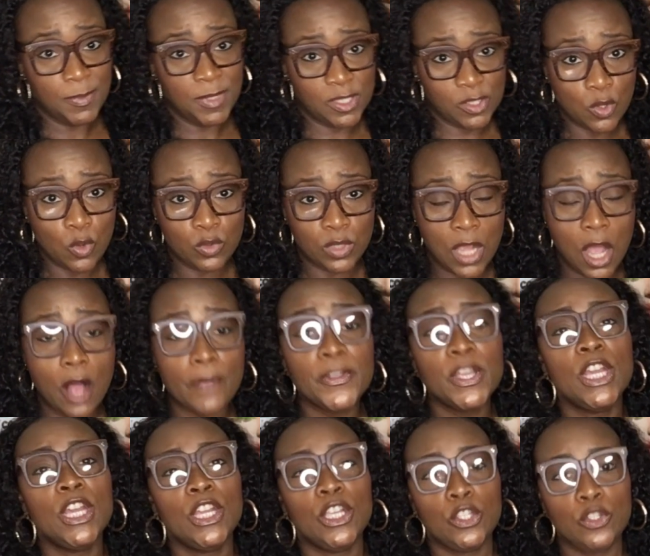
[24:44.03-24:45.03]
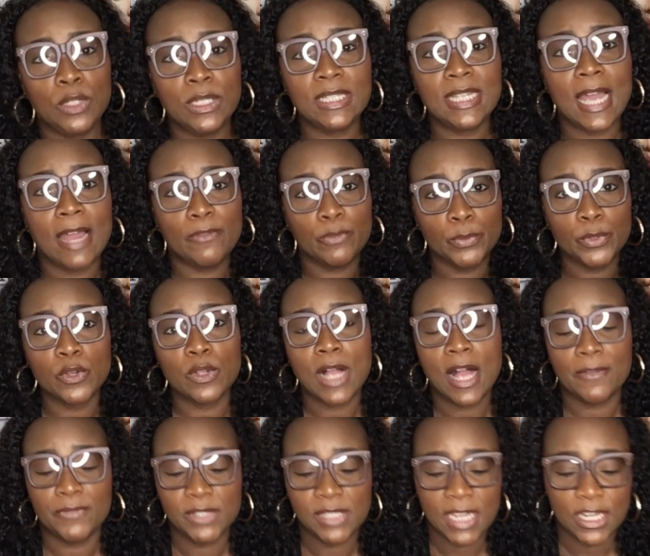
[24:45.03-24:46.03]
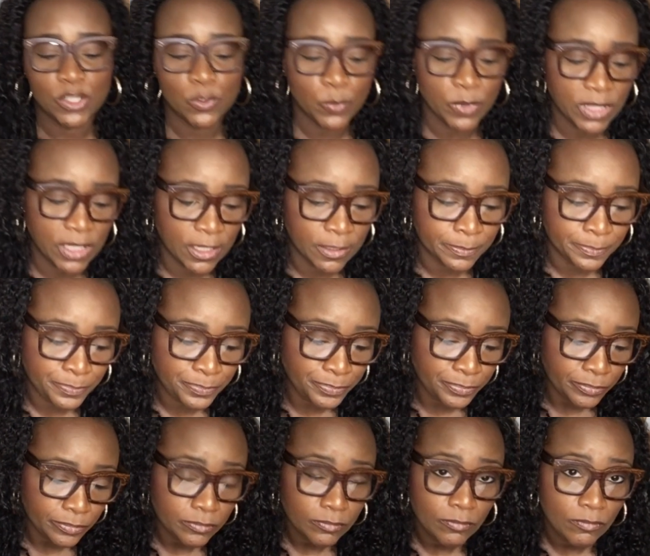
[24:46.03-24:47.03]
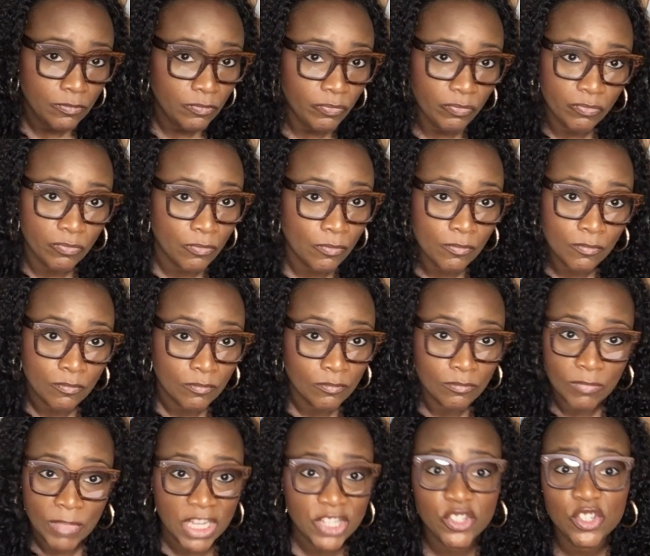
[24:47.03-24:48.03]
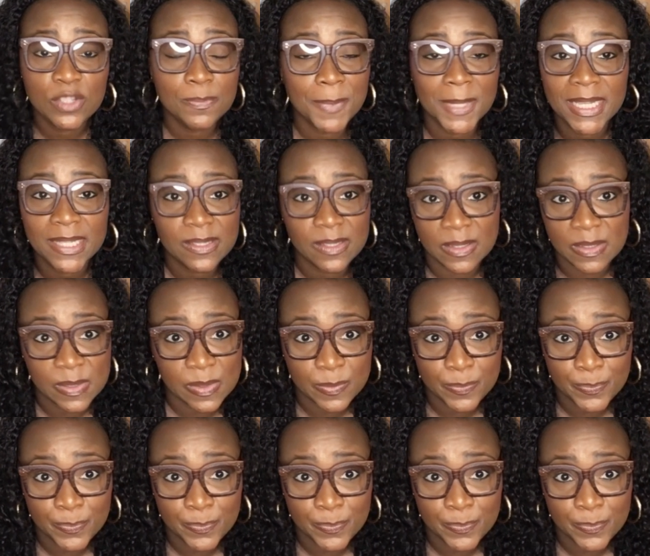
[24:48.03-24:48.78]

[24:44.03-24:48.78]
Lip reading: soaked off, you need to have a real conversation with them. It's just business.